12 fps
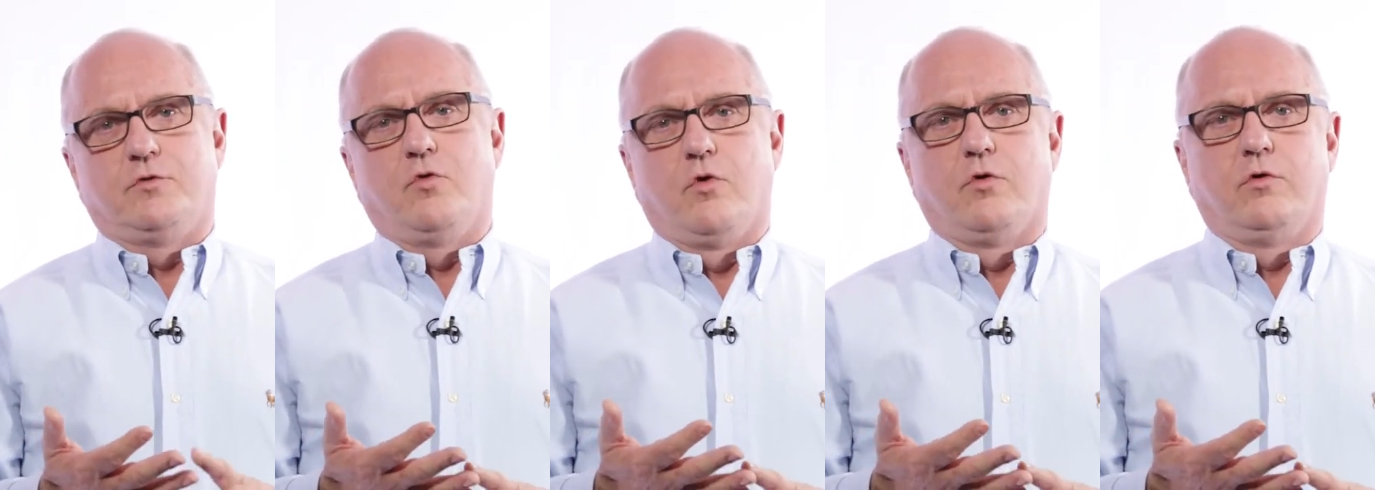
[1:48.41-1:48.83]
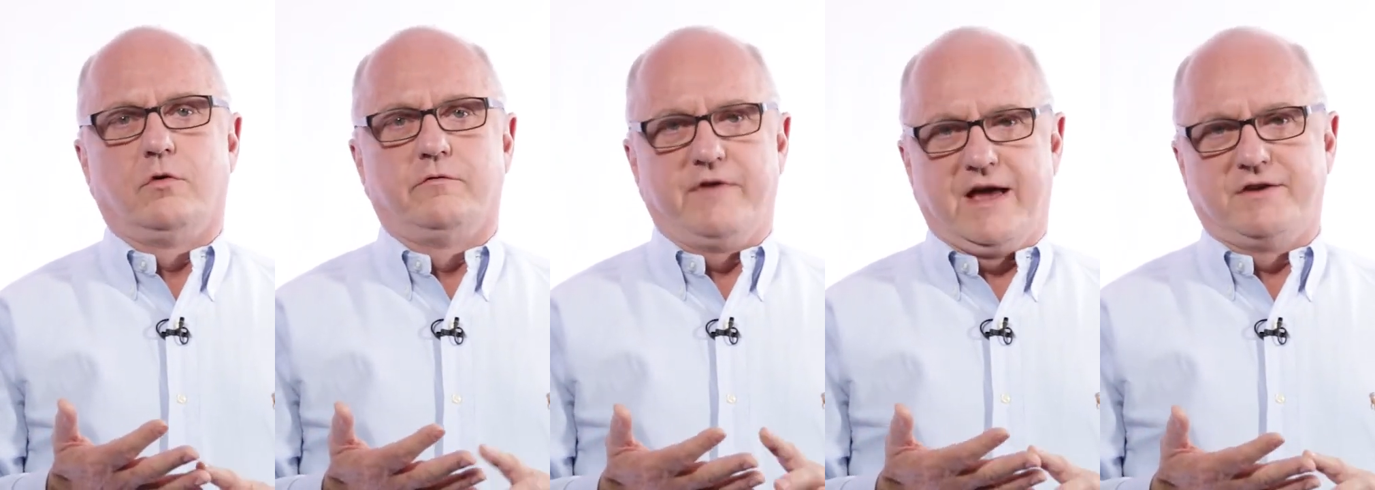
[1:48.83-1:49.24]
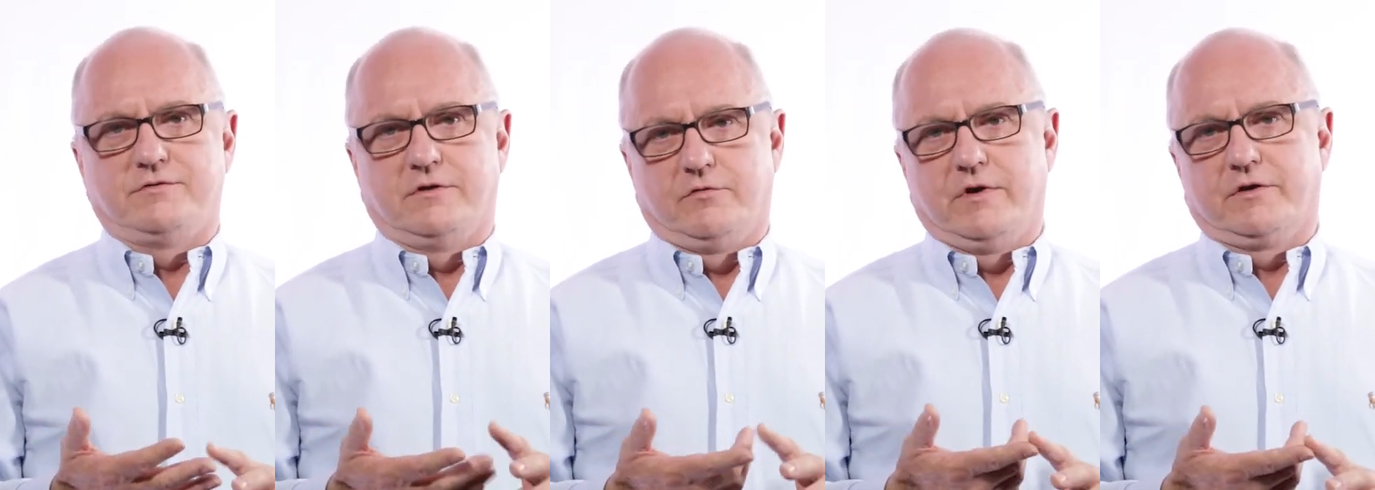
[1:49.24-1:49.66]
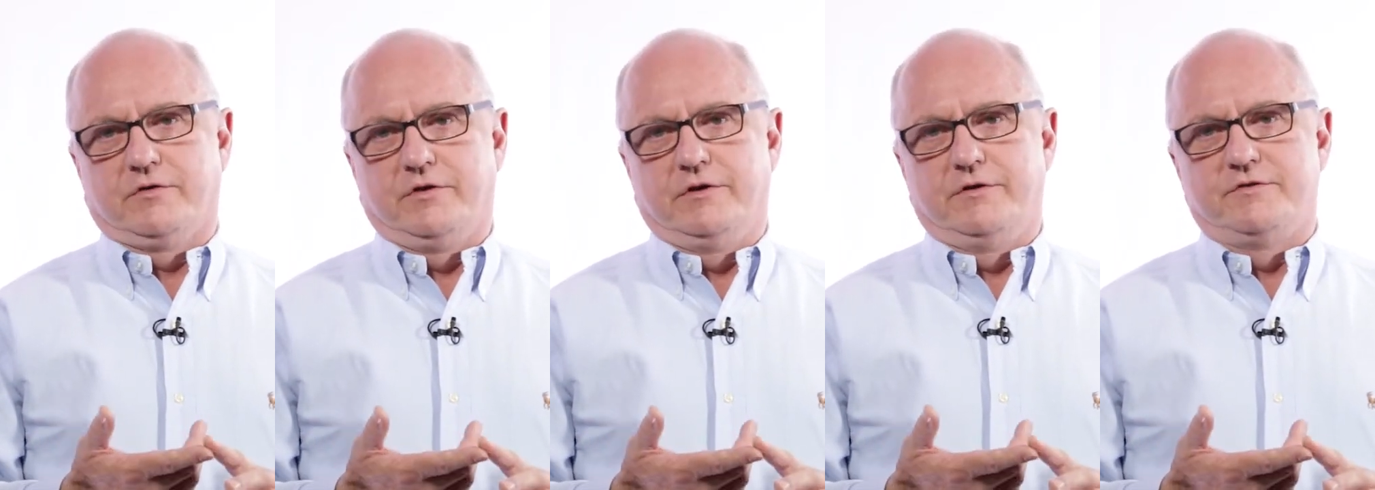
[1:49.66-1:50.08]
oral, vaginal, and
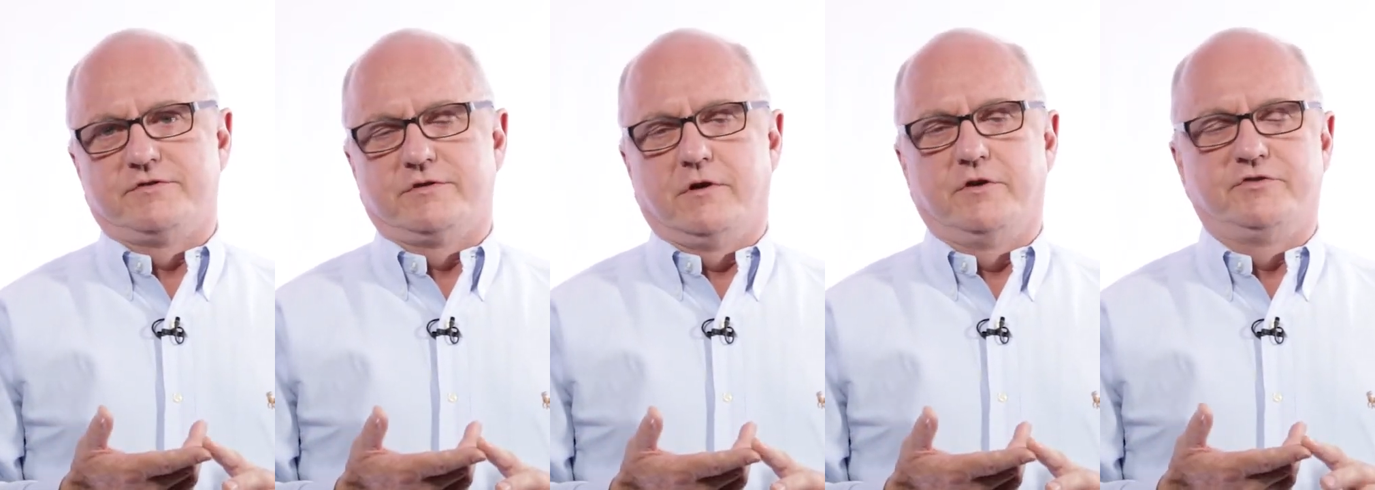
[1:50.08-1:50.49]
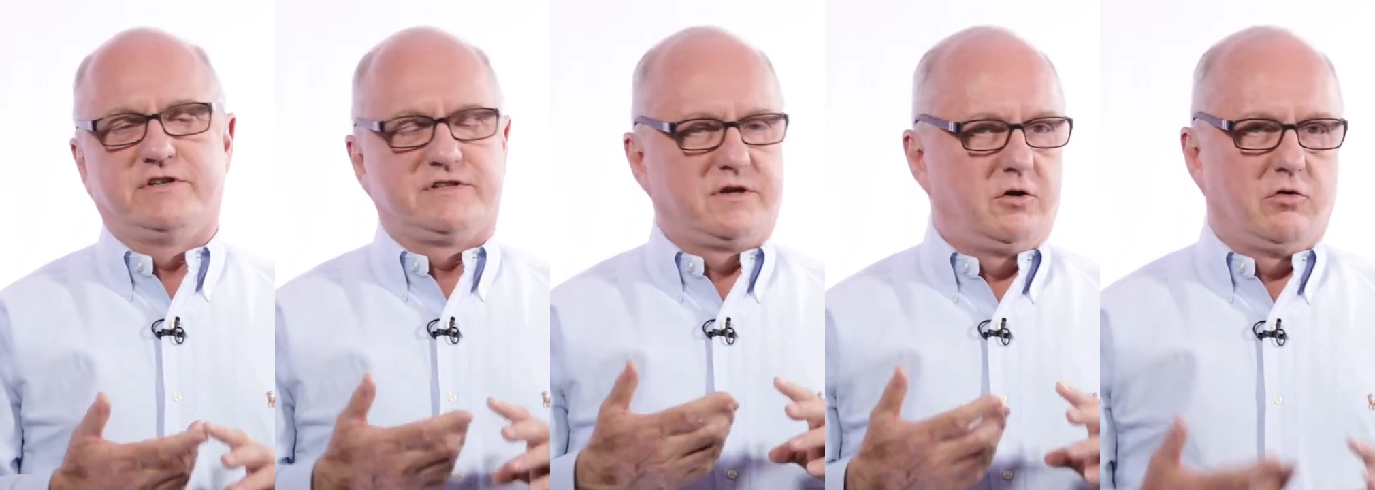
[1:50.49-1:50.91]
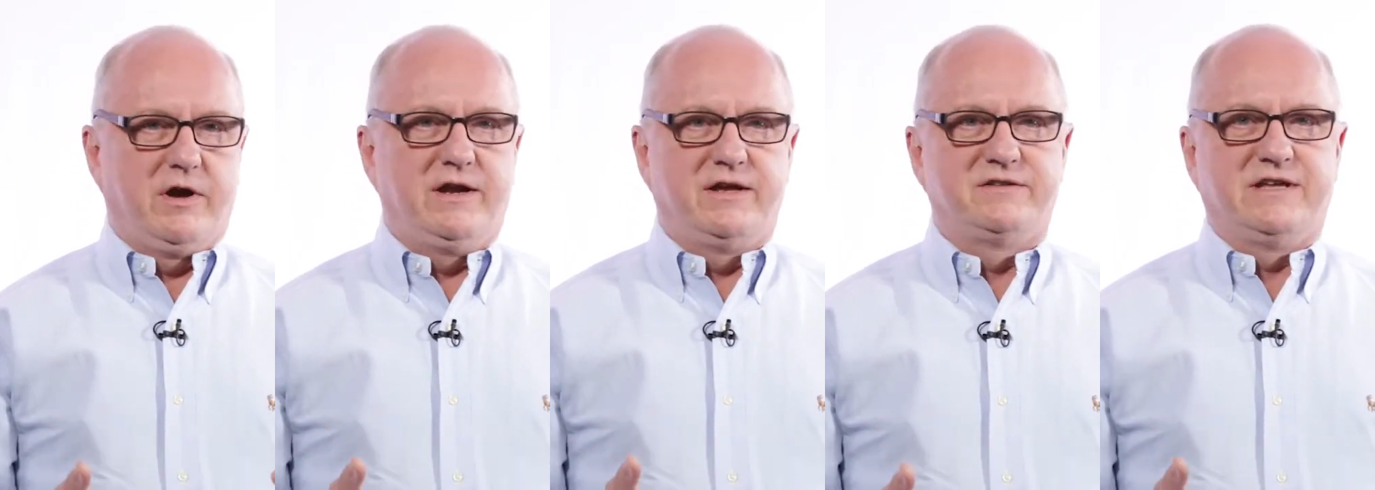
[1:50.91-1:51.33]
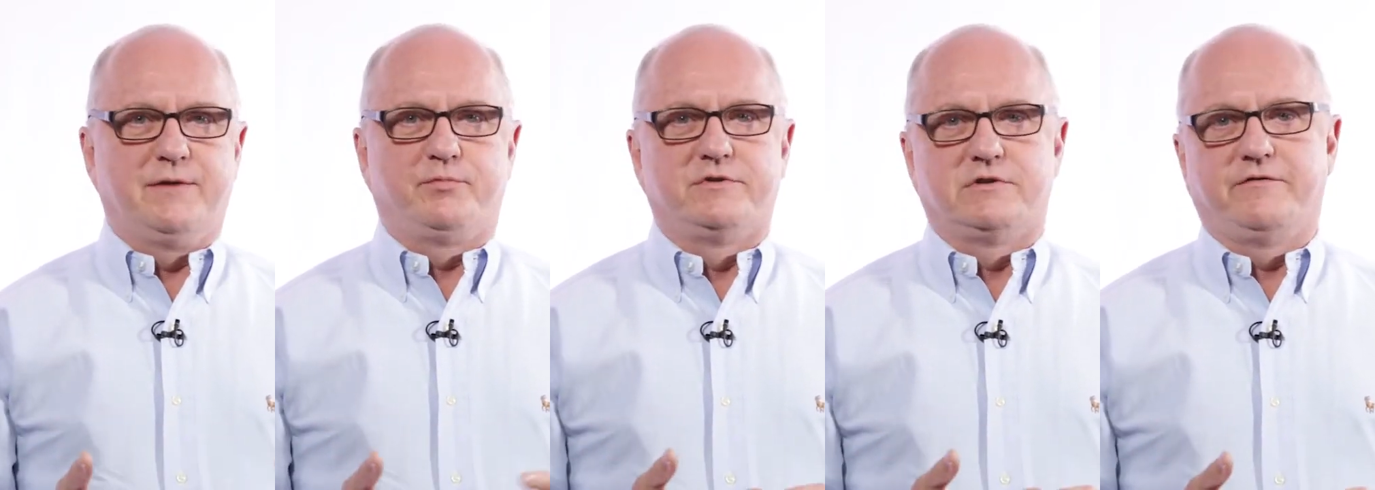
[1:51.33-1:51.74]
rectal use are just great
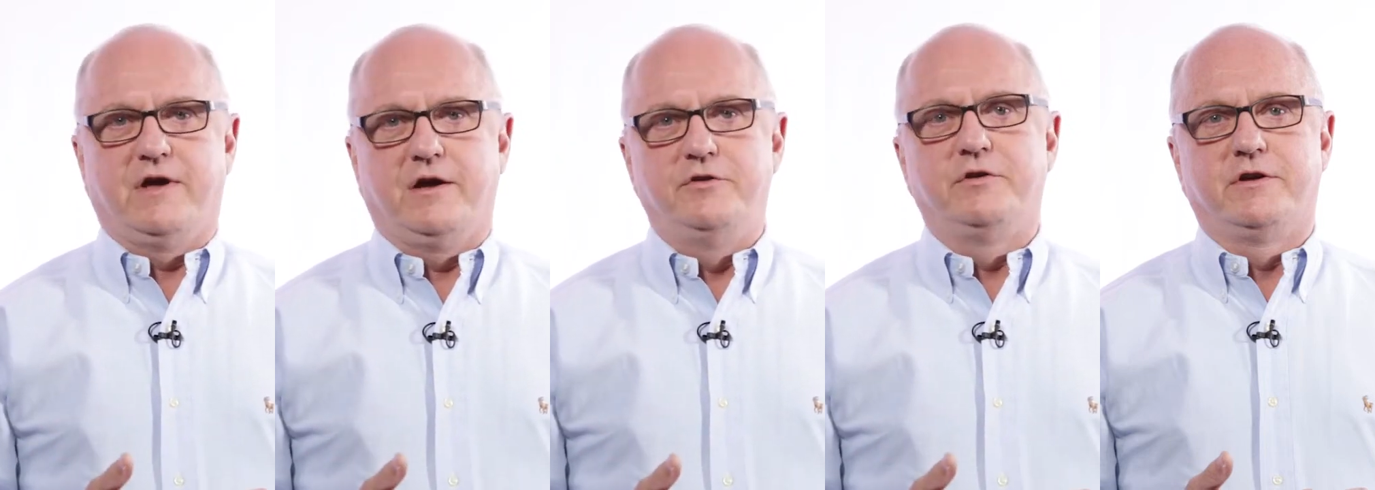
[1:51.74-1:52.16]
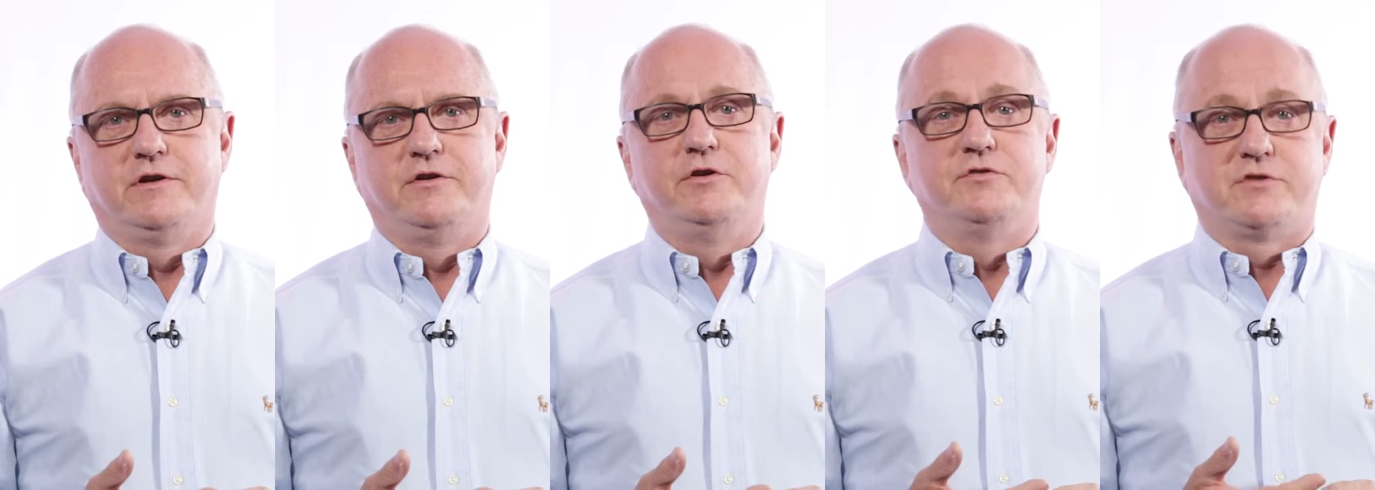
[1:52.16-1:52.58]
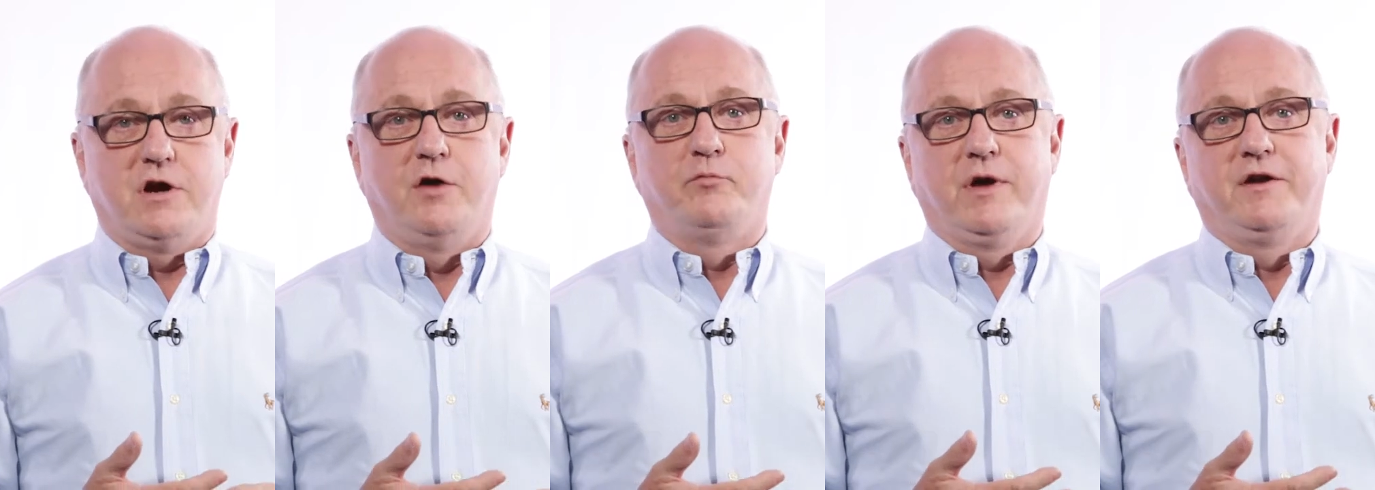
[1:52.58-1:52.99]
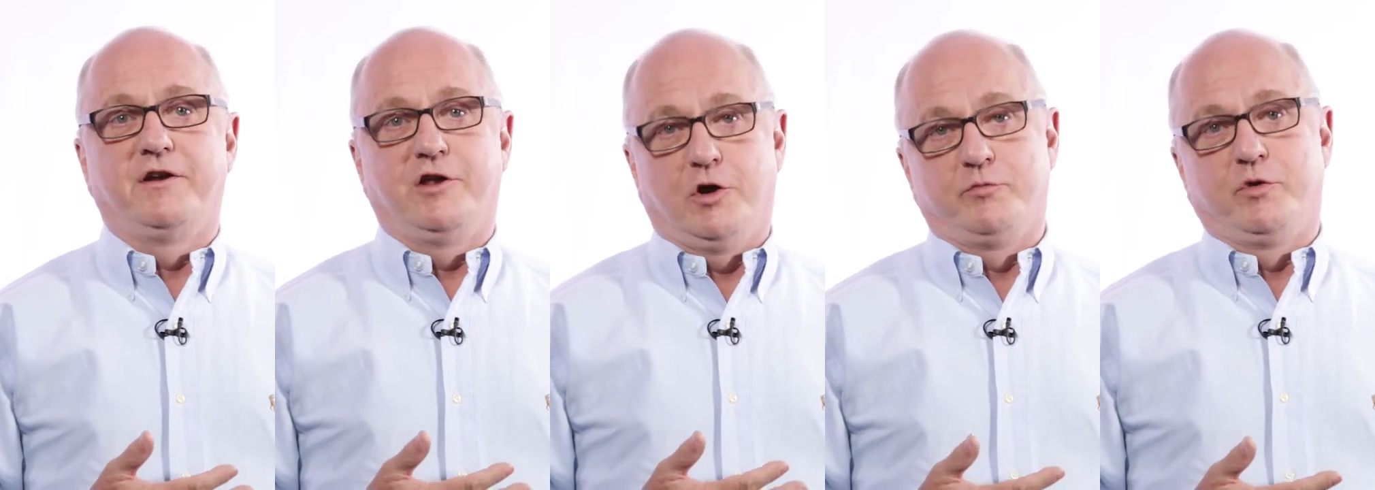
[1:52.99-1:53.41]
examples of how you can use compounding
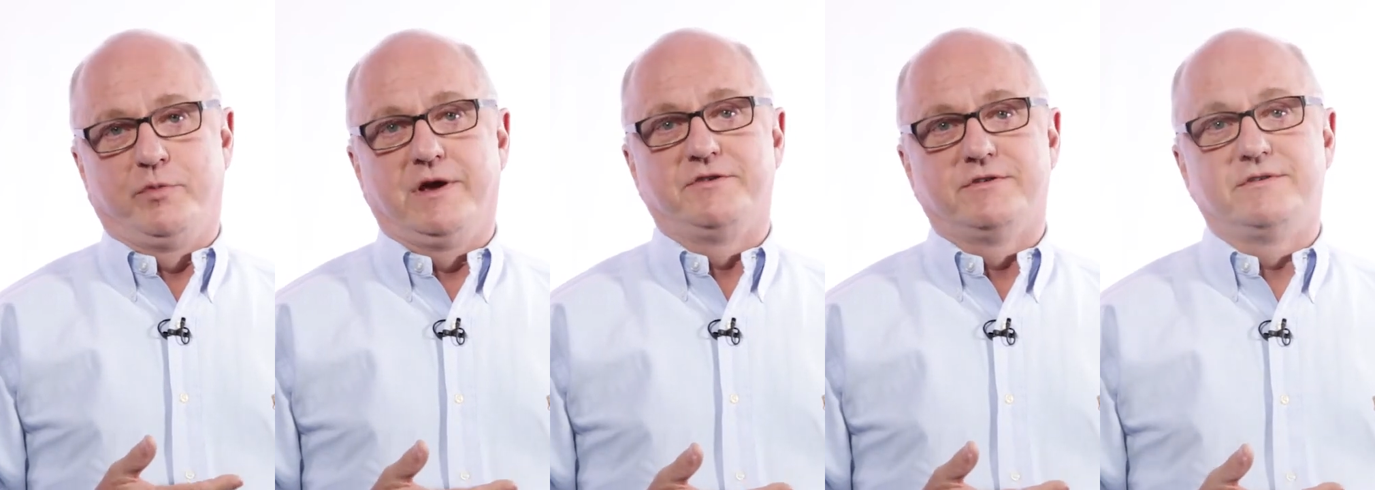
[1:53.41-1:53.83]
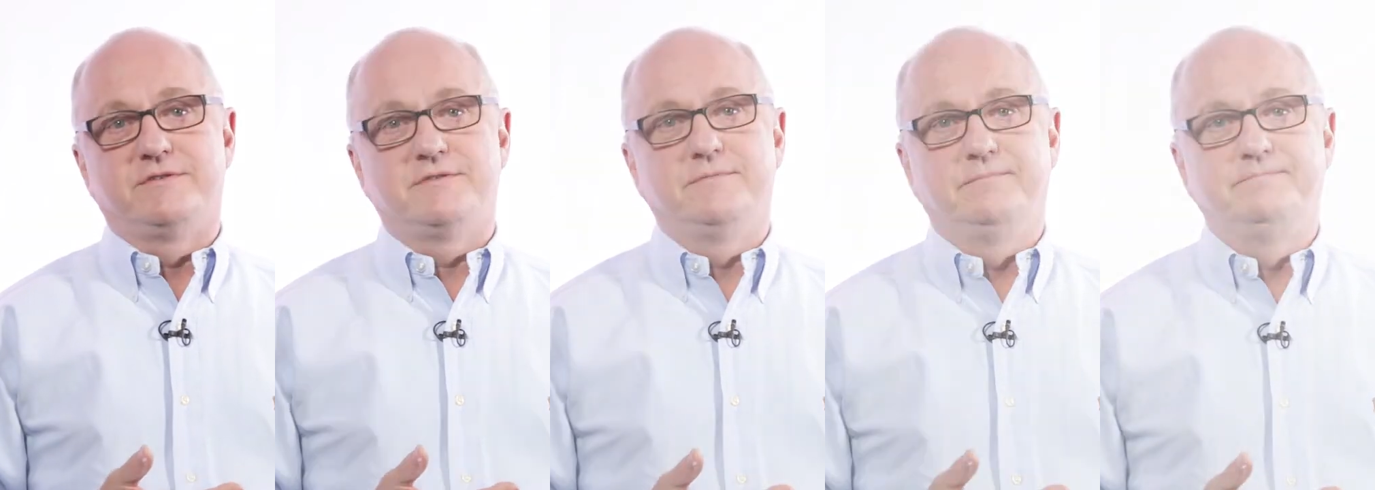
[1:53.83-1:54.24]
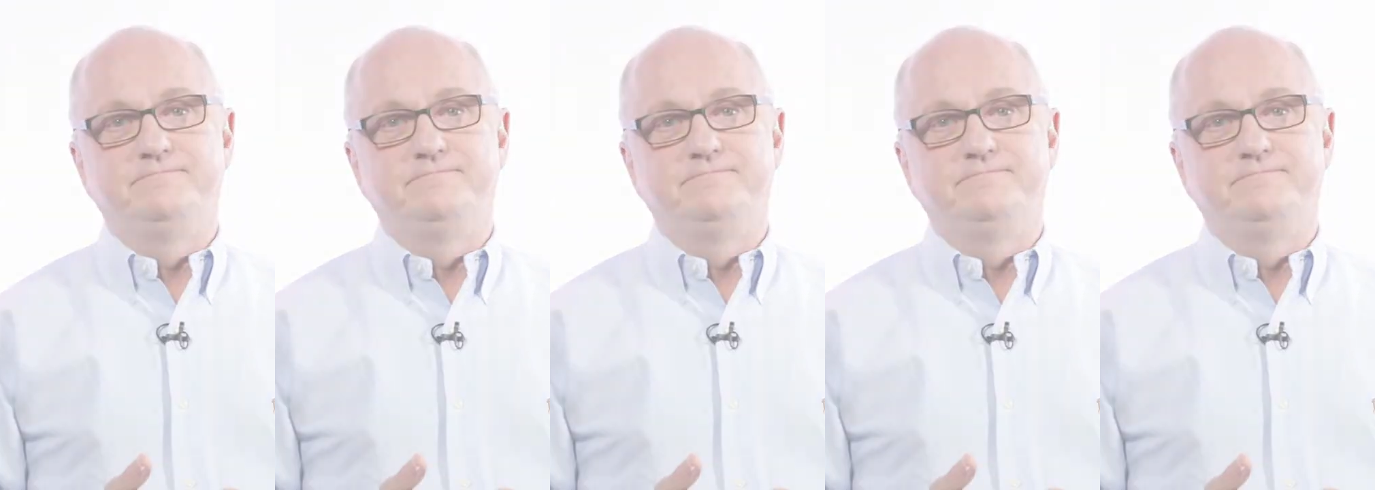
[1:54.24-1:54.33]
to help your patients.